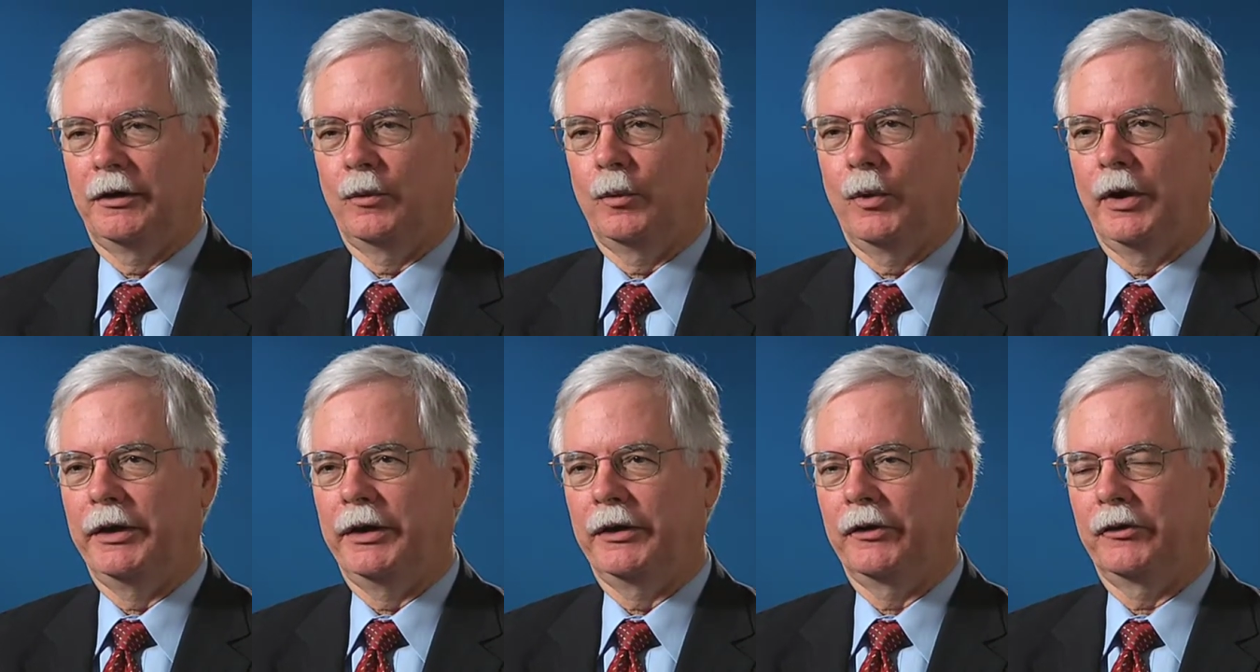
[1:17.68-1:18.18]

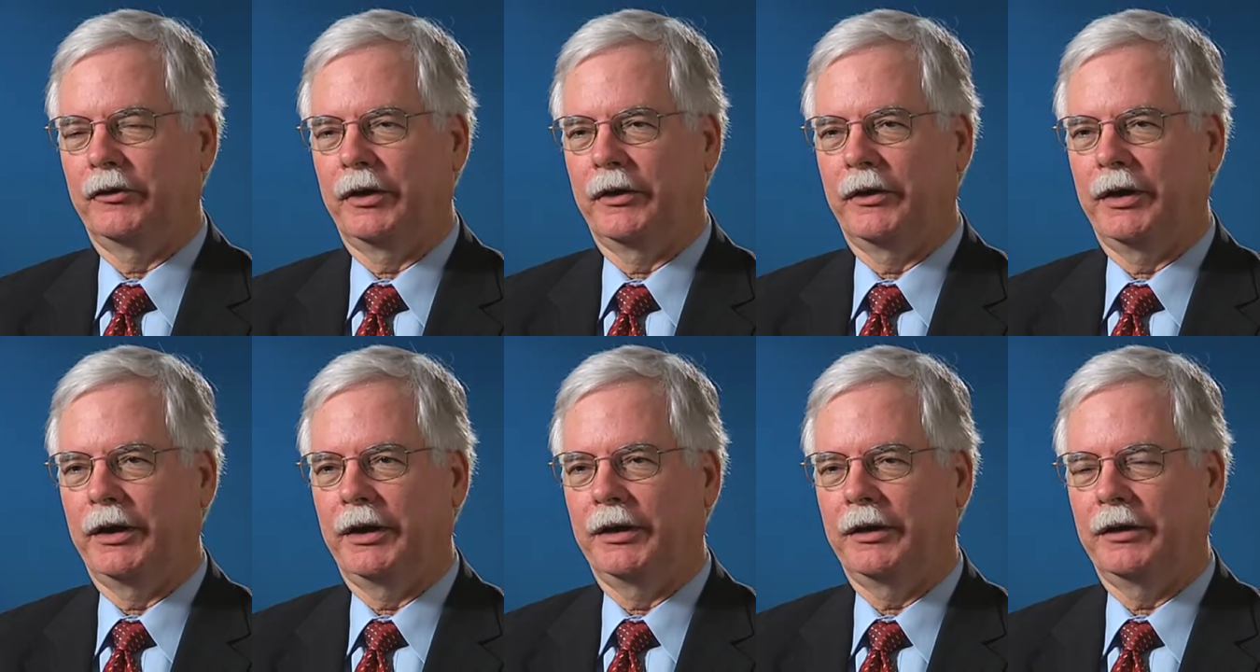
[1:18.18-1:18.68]
One is that
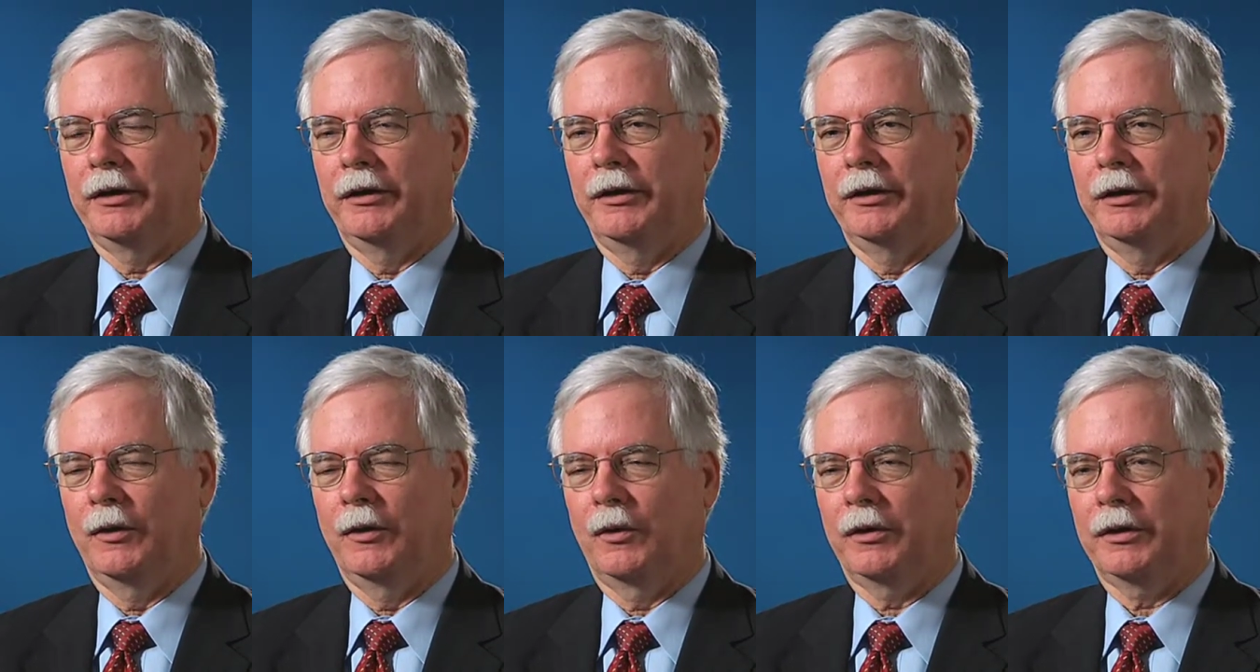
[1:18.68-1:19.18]
they,
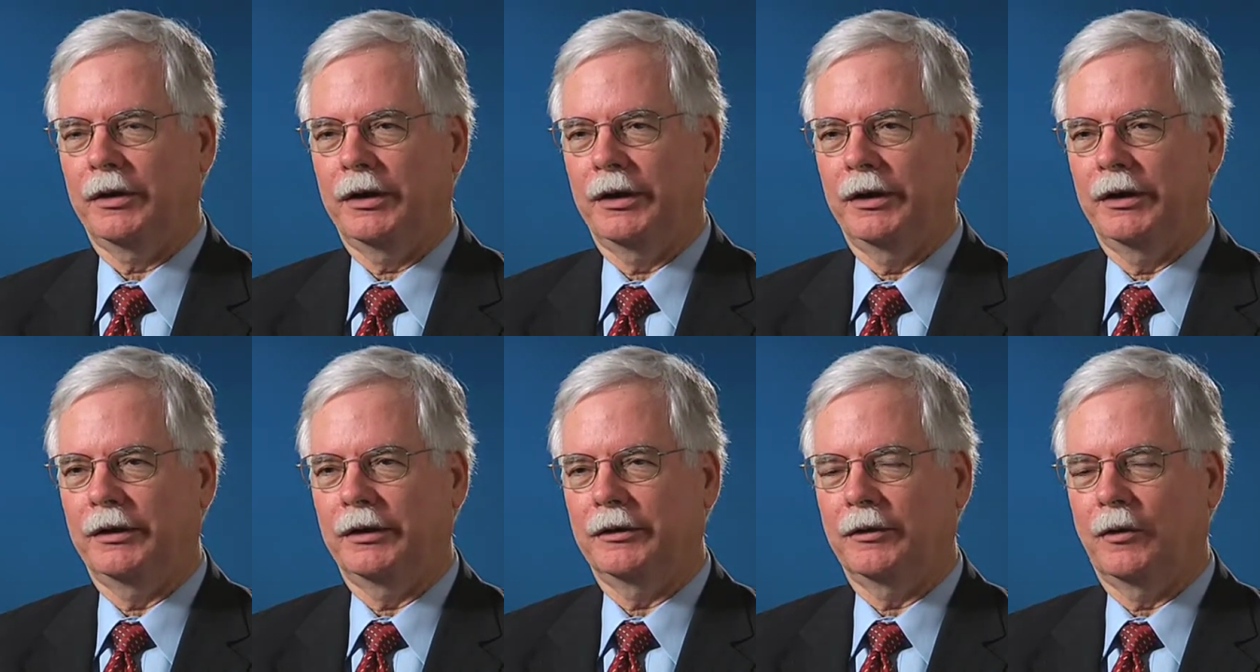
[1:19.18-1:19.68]
the
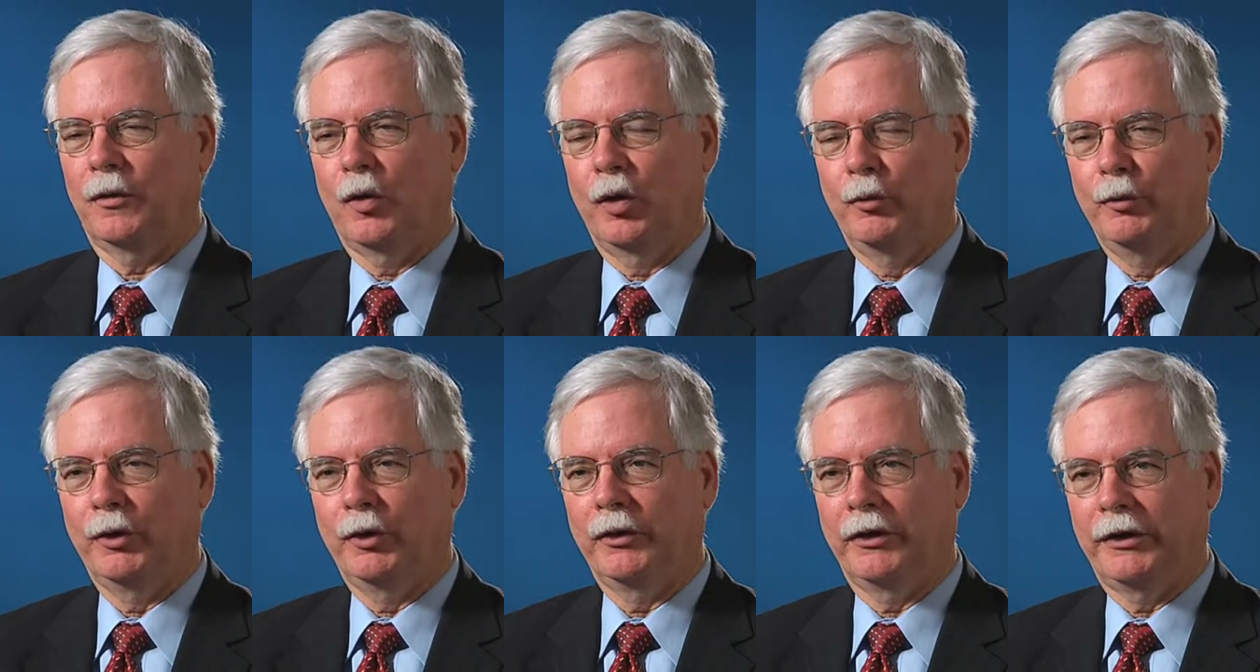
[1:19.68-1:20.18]
uh,
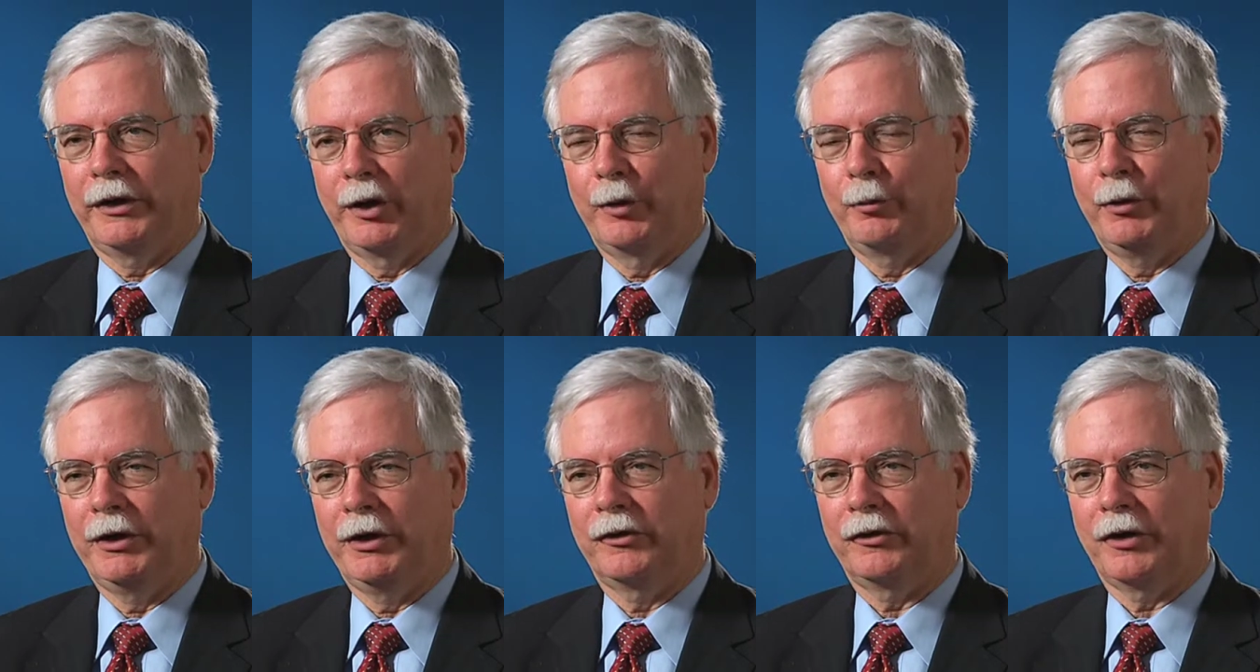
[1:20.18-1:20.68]
hormone
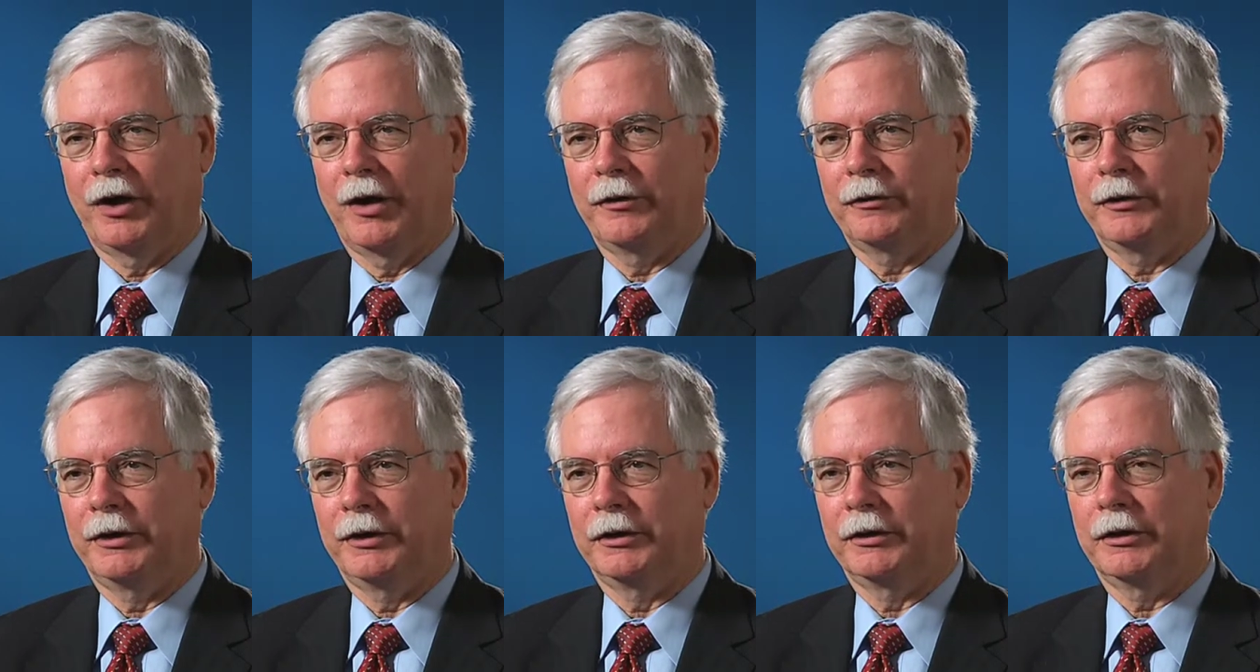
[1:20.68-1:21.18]
therapies
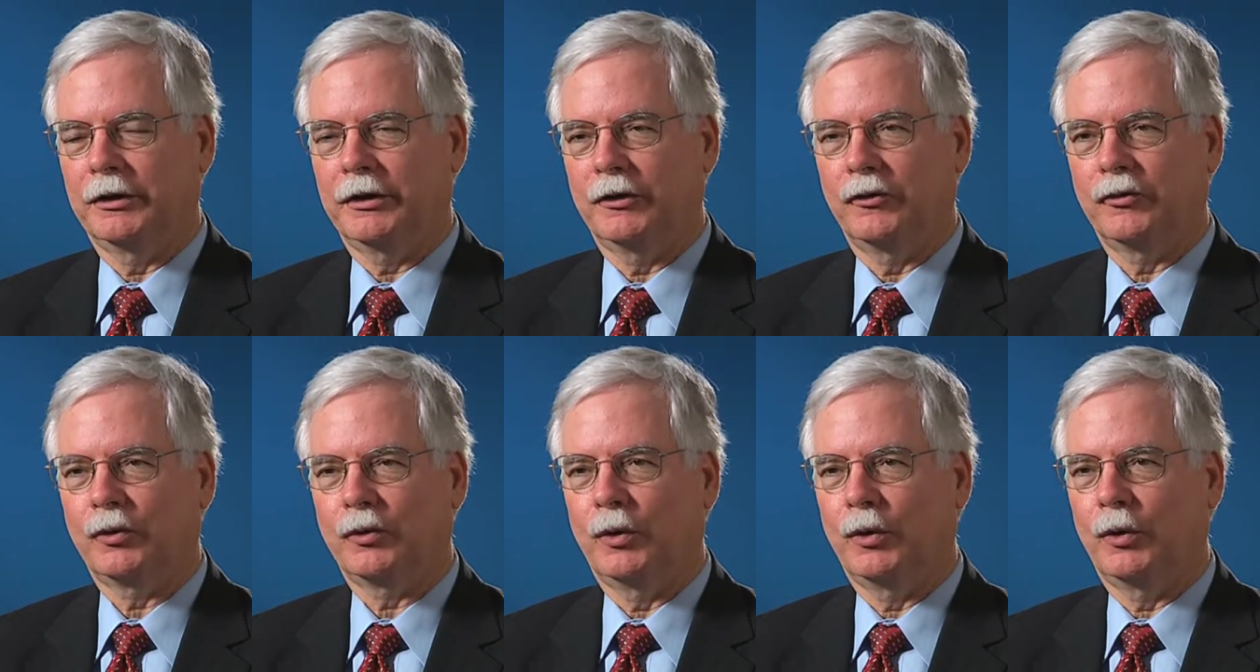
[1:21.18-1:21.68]
often
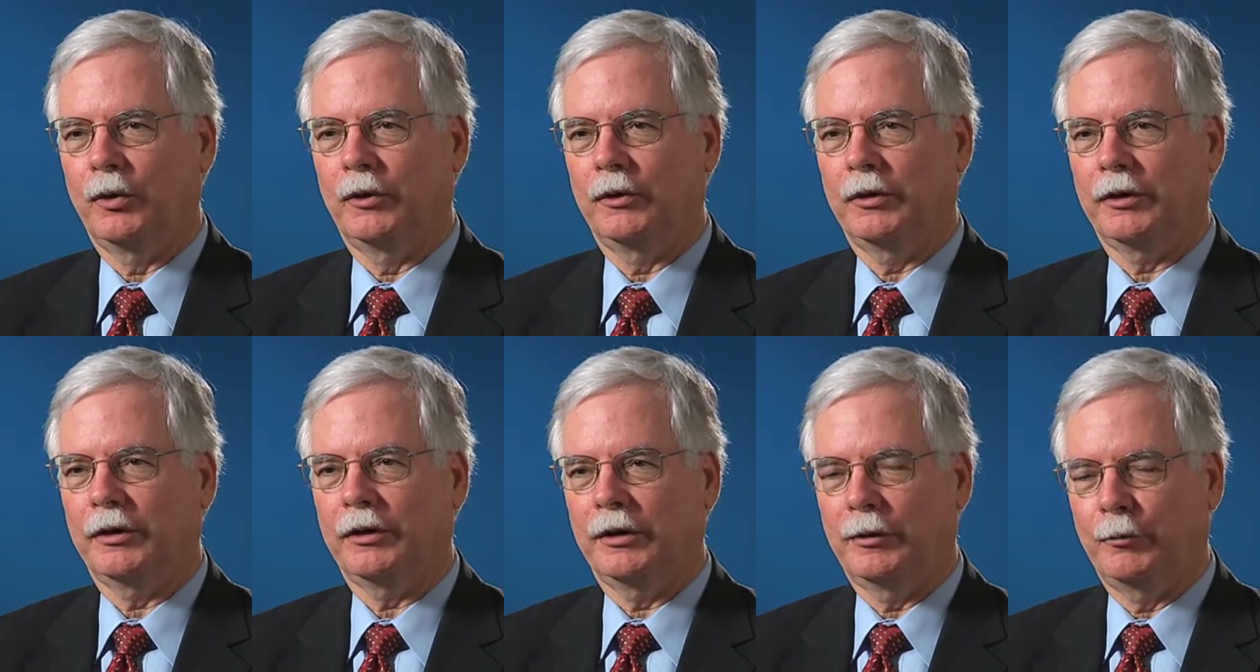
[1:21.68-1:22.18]
control
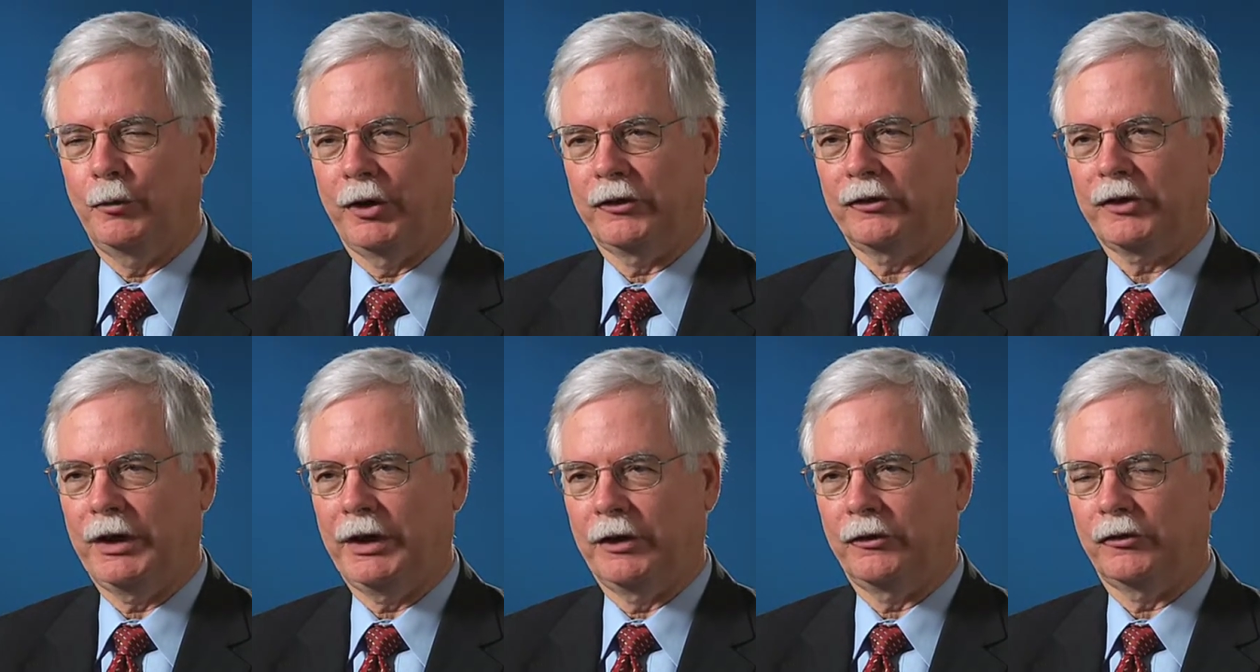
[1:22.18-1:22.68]
the
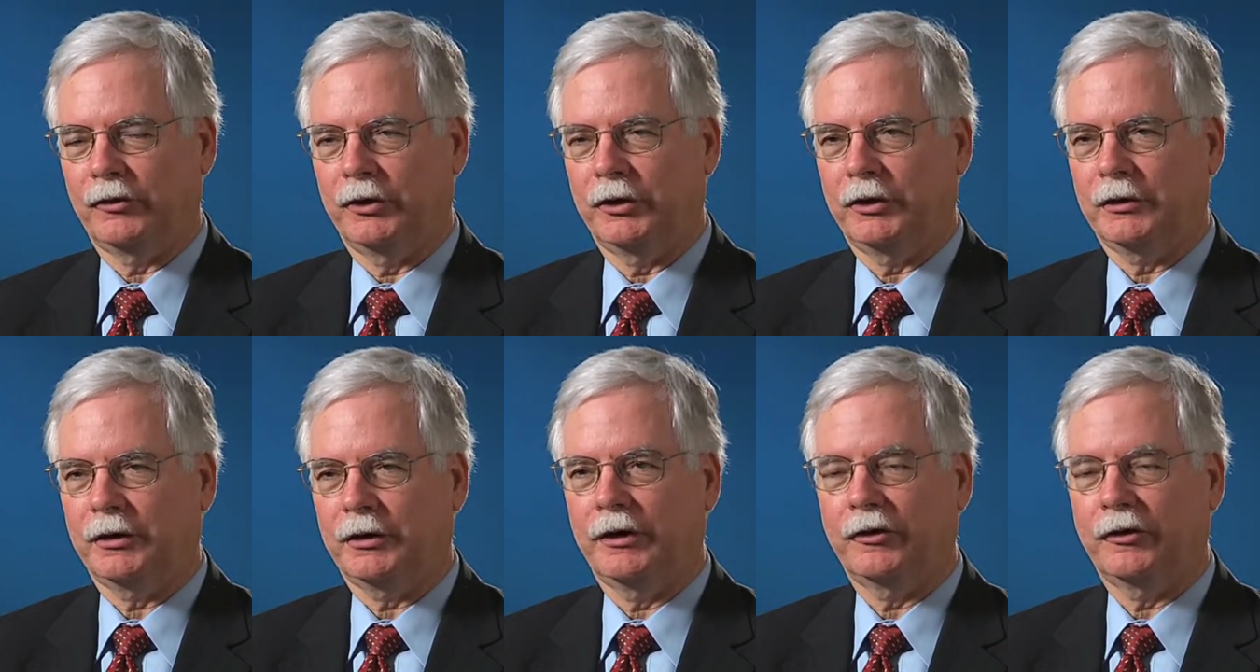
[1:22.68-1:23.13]
breast cancer,